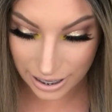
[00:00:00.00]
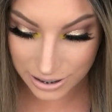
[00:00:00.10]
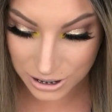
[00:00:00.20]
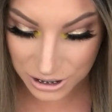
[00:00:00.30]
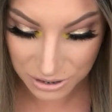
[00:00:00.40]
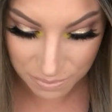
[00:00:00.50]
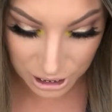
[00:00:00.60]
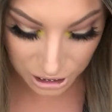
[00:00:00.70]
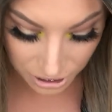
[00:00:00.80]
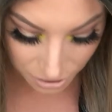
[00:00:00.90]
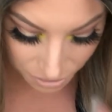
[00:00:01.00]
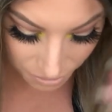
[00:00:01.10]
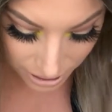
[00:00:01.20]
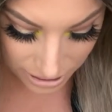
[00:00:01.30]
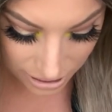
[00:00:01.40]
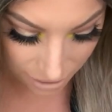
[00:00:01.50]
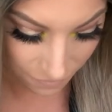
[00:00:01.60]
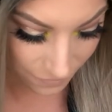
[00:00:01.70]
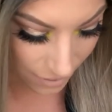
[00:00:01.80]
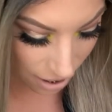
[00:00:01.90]
It's just
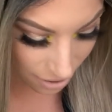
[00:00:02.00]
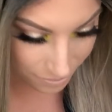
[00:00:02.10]
beautiful.